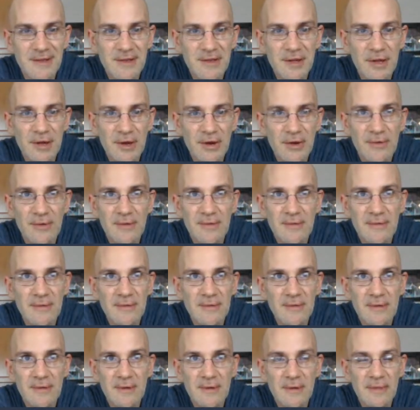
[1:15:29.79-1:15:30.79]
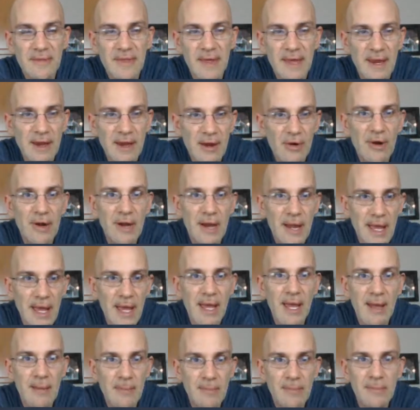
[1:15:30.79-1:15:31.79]
you know, they hear a
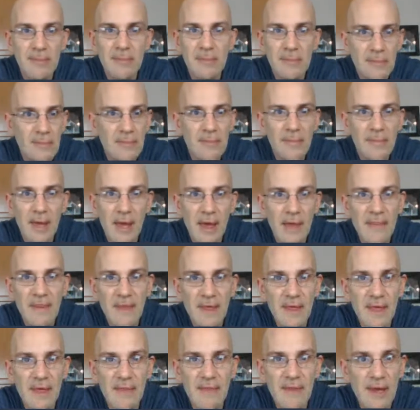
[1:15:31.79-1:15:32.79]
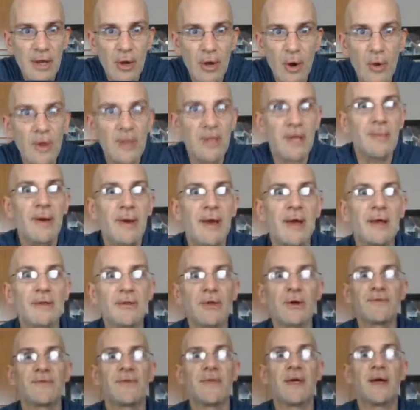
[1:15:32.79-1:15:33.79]
name and then they go to eBay
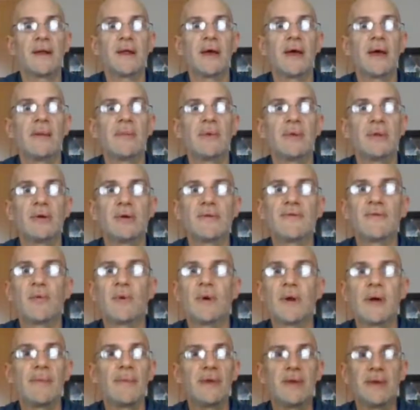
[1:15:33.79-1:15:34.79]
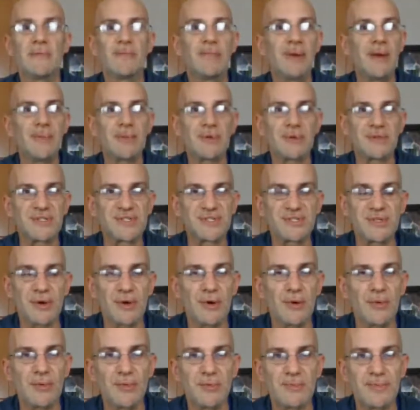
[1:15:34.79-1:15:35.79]
and look for that name and look for it. I mean, people are
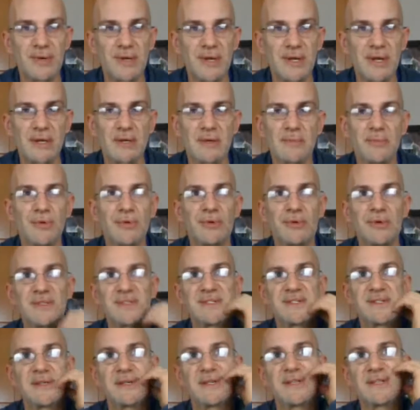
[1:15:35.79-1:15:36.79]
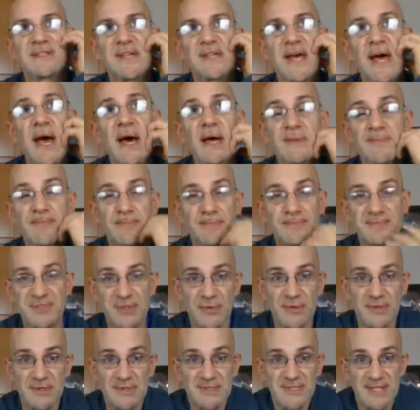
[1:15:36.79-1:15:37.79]
so predictable. It's sad.
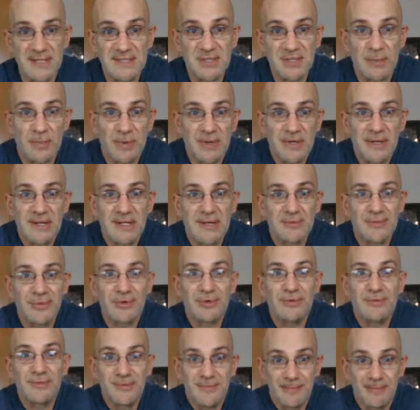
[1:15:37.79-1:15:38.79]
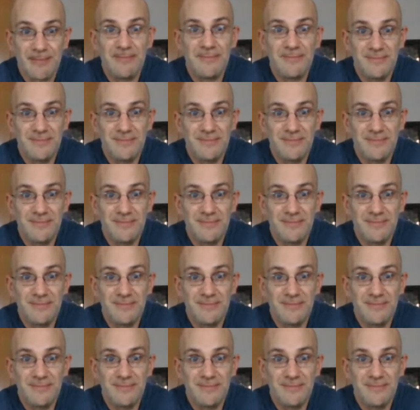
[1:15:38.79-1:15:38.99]
So since they're predictable,